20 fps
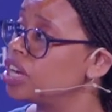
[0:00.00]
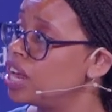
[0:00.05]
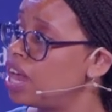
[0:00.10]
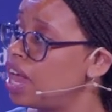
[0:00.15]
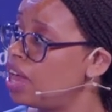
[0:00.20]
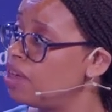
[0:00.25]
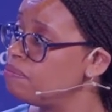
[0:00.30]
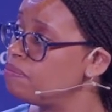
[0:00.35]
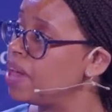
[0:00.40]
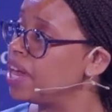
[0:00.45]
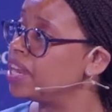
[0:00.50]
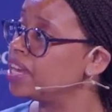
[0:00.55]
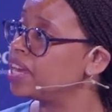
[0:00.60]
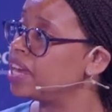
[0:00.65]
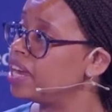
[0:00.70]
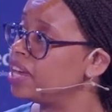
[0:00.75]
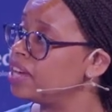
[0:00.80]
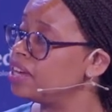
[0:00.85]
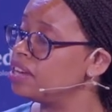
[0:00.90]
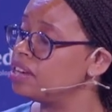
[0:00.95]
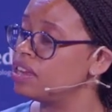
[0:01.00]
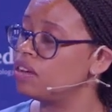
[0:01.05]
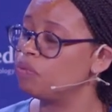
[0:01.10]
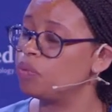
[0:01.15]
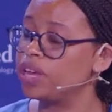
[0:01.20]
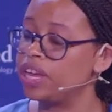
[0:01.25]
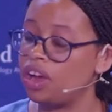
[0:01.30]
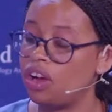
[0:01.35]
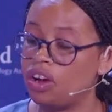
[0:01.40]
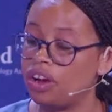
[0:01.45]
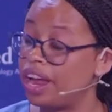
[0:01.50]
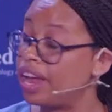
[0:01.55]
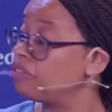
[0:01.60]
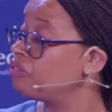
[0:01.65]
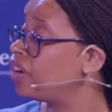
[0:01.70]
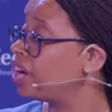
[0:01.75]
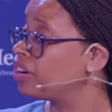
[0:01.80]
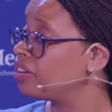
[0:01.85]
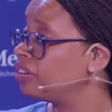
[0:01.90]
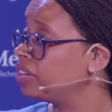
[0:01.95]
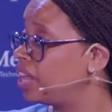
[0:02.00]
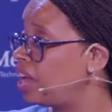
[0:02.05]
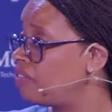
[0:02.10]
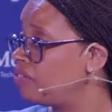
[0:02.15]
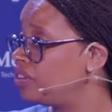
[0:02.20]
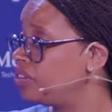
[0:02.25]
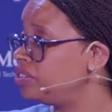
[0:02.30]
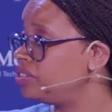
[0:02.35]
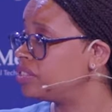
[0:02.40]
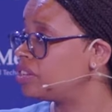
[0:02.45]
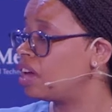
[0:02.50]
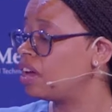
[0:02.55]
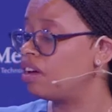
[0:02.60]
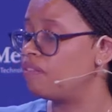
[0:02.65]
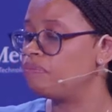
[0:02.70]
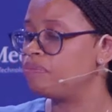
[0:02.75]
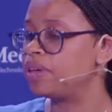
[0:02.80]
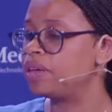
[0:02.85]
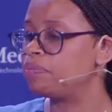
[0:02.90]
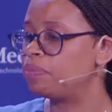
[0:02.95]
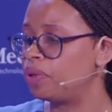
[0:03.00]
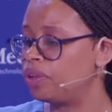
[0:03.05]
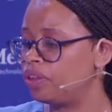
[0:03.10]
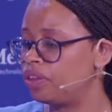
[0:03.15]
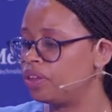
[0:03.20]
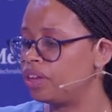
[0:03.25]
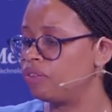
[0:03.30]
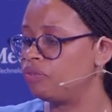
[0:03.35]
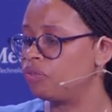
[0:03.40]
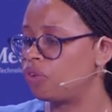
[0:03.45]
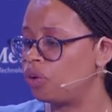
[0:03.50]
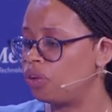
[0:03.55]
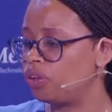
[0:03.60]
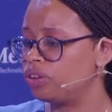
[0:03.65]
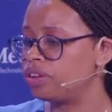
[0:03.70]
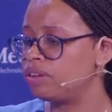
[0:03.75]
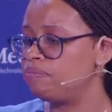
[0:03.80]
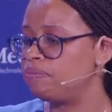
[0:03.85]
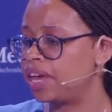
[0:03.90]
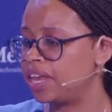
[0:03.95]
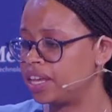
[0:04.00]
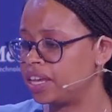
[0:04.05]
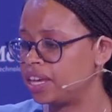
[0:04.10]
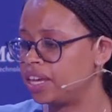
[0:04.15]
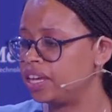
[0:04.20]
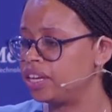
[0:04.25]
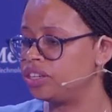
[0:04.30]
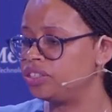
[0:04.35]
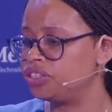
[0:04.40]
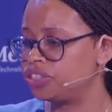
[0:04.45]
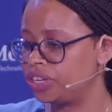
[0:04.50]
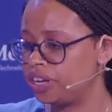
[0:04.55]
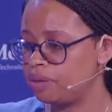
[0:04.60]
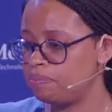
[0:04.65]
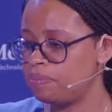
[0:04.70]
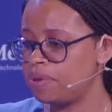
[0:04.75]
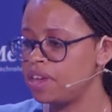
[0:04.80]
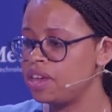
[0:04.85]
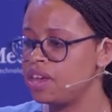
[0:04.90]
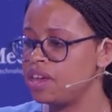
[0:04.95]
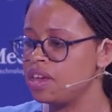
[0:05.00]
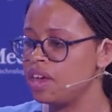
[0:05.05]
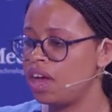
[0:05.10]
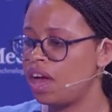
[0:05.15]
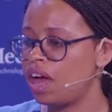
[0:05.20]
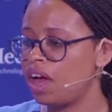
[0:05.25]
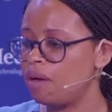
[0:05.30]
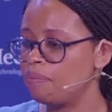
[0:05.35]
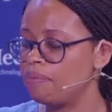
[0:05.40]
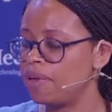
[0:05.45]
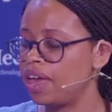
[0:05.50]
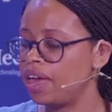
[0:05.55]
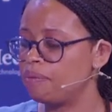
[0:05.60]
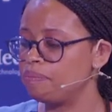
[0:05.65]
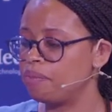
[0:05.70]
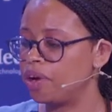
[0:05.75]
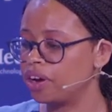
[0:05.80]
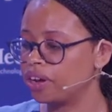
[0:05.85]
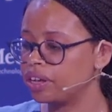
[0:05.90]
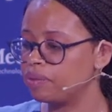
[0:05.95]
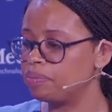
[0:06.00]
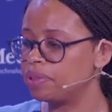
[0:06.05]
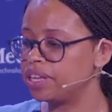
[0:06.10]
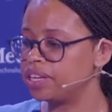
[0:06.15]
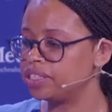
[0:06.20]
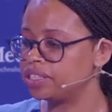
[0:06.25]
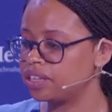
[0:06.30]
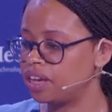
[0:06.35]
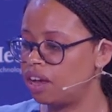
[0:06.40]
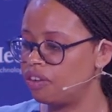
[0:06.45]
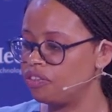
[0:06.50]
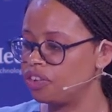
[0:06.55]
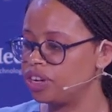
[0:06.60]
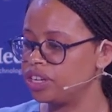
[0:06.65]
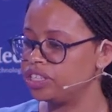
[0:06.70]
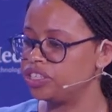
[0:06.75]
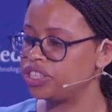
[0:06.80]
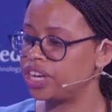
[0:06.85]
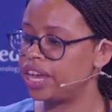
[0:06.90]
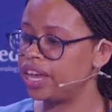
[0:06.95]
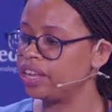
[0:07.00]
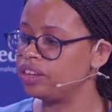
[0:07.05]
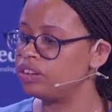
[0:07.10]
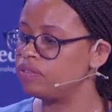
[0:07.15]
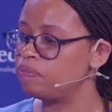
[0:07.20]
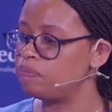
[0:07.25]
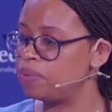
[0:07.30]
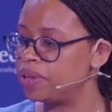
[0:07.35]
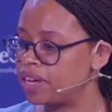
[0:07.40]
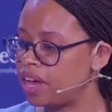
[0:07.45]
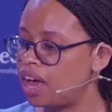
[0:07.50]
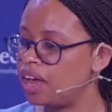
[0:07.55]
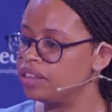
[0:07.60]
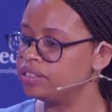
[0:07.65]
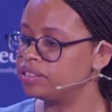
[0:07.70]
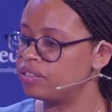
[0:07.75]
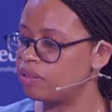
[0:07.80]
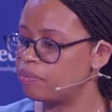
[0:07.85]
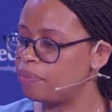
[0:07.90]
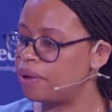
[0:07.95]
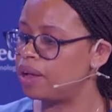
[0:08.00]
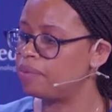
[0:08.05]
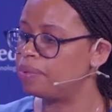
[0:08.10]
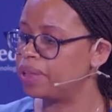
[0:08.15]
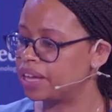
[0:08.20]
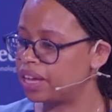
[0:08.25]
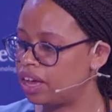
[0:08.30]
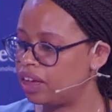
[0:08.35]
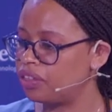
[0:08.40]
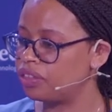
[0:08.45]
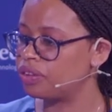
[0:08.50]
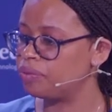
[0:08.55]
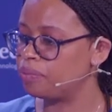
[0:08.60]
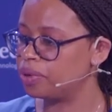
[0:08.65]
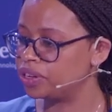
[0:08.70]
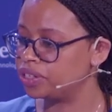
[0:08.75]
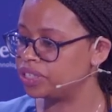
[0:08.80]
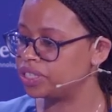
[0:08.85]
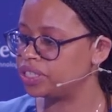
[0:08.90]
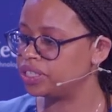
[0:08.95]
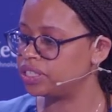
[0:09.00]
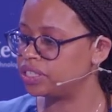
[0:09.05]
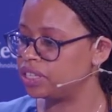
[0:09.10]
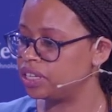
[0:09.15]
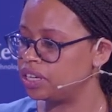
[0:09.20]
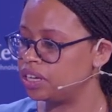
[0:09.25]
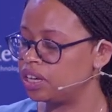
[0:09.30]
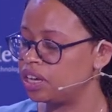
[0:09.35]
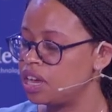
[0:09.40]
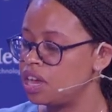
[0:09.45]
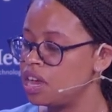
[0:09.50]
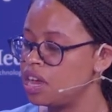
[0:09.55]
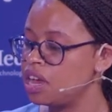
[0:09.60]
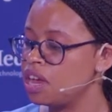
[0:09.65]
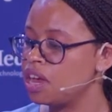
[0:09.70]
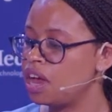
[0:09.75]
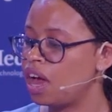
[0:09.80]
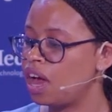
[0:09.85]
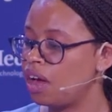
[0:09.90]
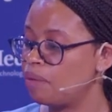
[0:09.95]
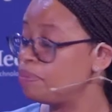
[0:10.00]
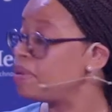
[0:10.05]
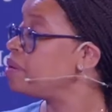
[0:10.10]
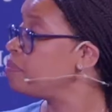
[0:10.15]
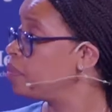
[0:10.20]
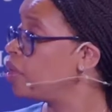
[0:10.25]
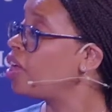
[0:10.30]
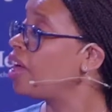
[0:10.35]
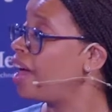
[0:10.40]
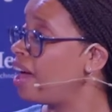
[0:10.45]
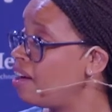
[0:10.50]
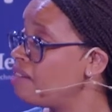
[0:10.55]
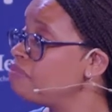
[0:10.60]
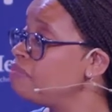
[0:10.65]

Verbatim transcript: And Medicaid, we are at record levels of people enrolled in Medicaid and CHIP um, and marketplace coverage. And because of the public health emergency, uh, people have